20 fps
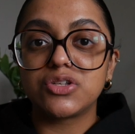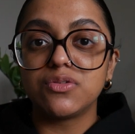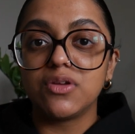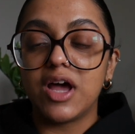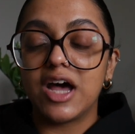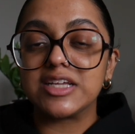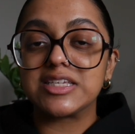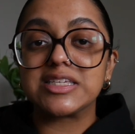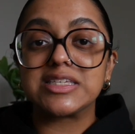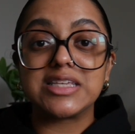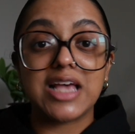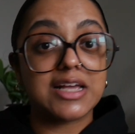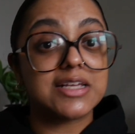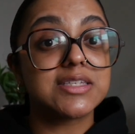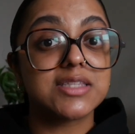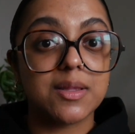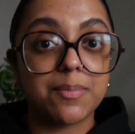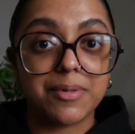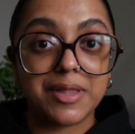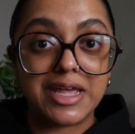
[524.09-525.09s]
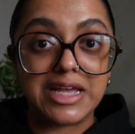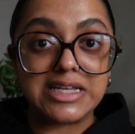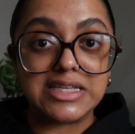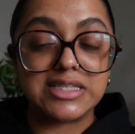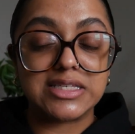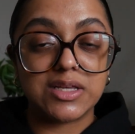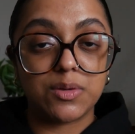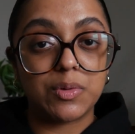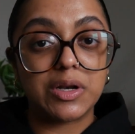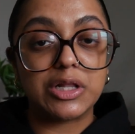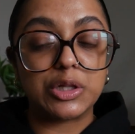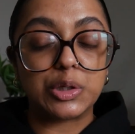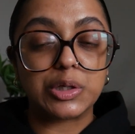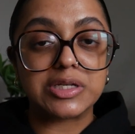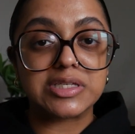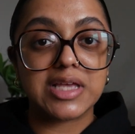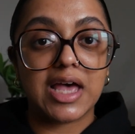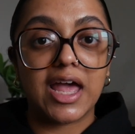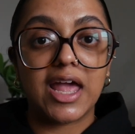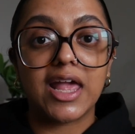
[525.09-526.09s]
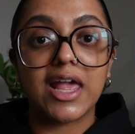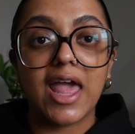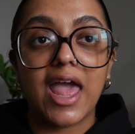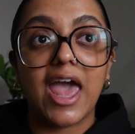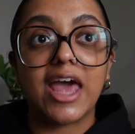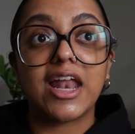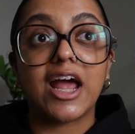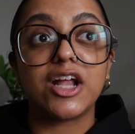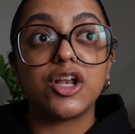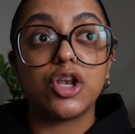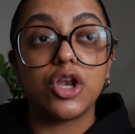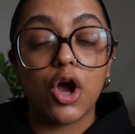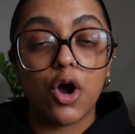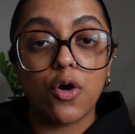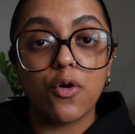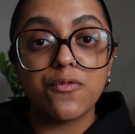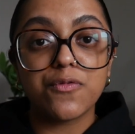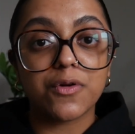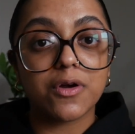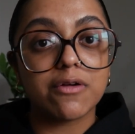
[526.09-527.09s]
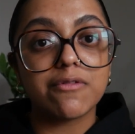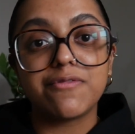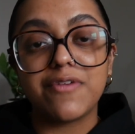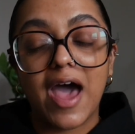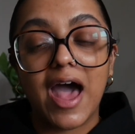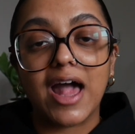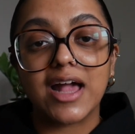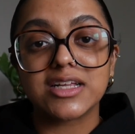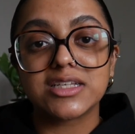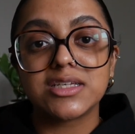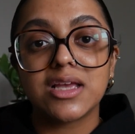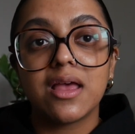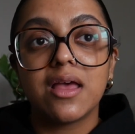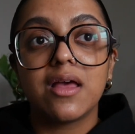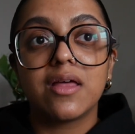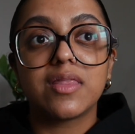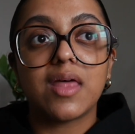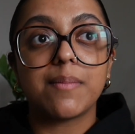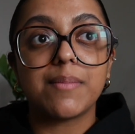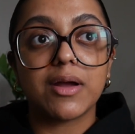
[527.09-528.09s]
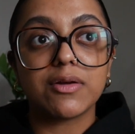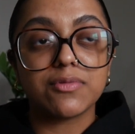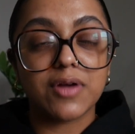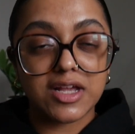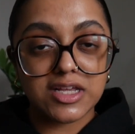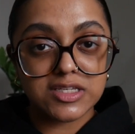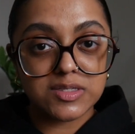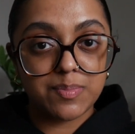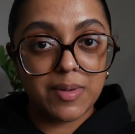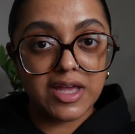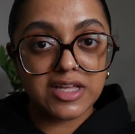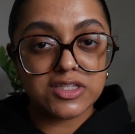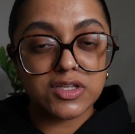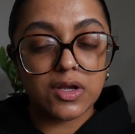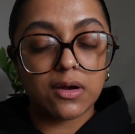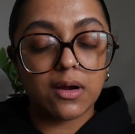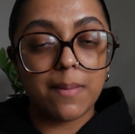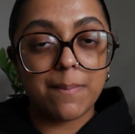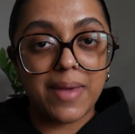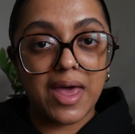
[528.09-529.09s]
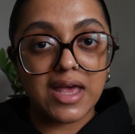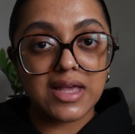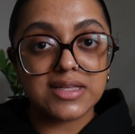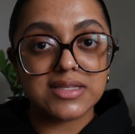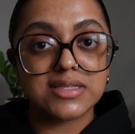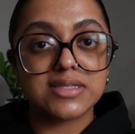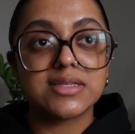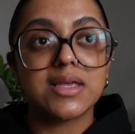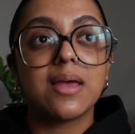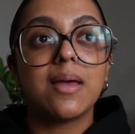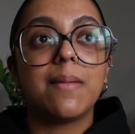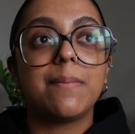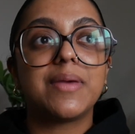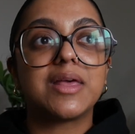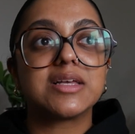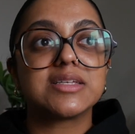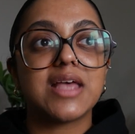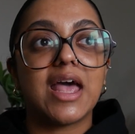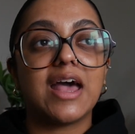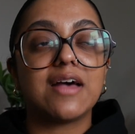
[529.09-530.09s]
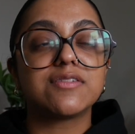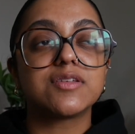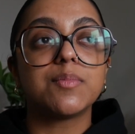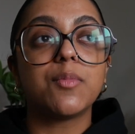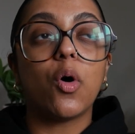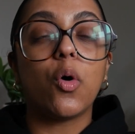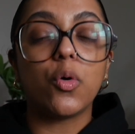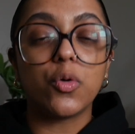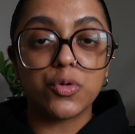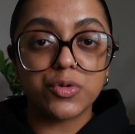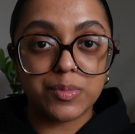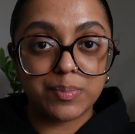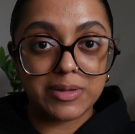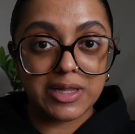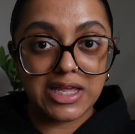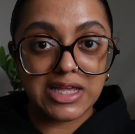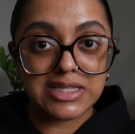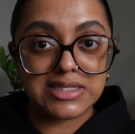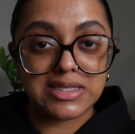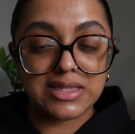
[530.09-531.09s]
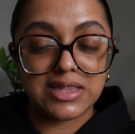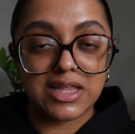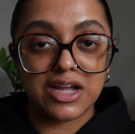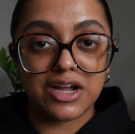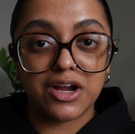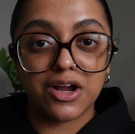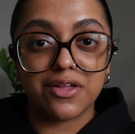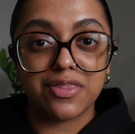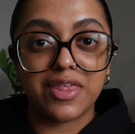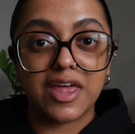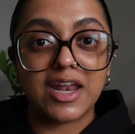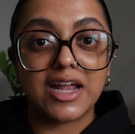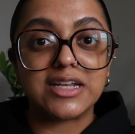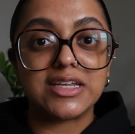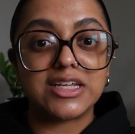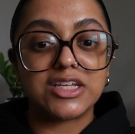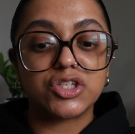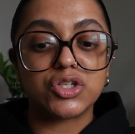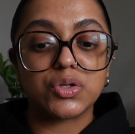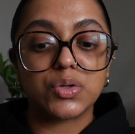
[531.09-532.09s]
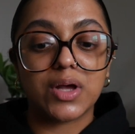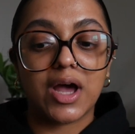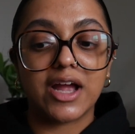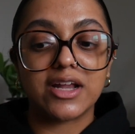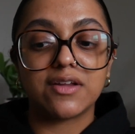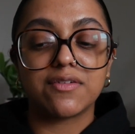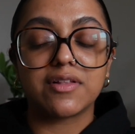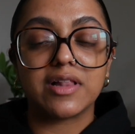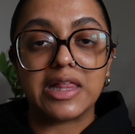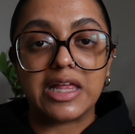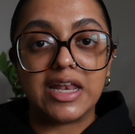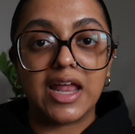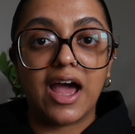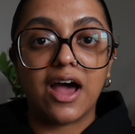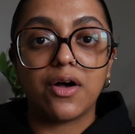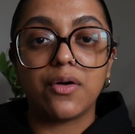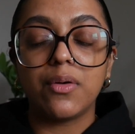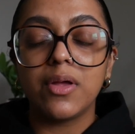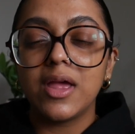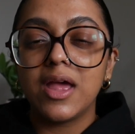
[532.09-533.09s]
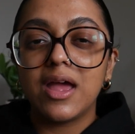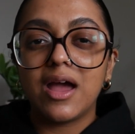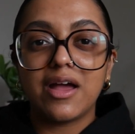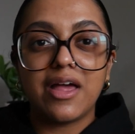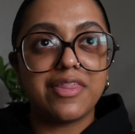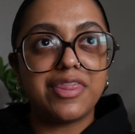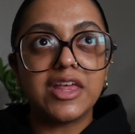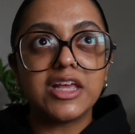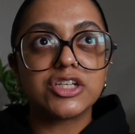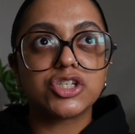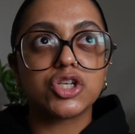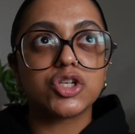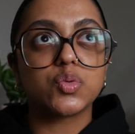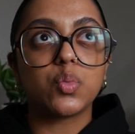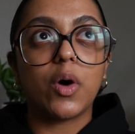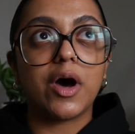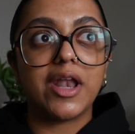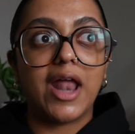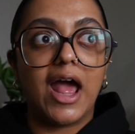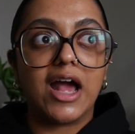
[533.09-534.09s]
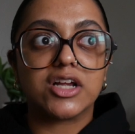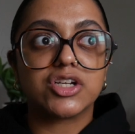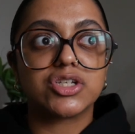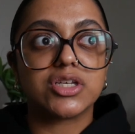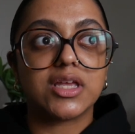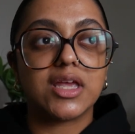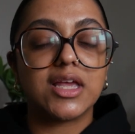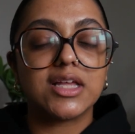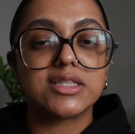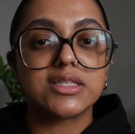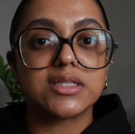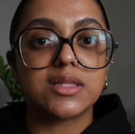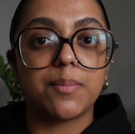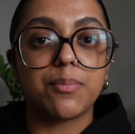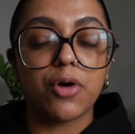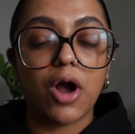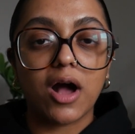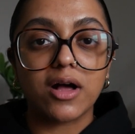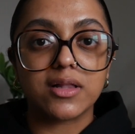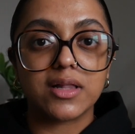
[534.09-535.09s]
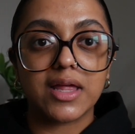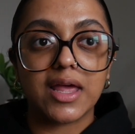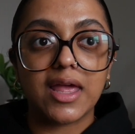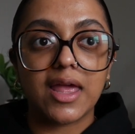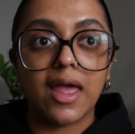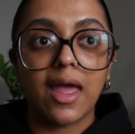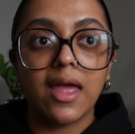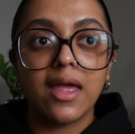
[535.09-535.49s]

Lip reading: assess the place, see what it looks like. And I know for a fact that my raised beds are a mess because I have some old plants in there that I need to kind of clean out. I think it's just one, actually. It's the broccoli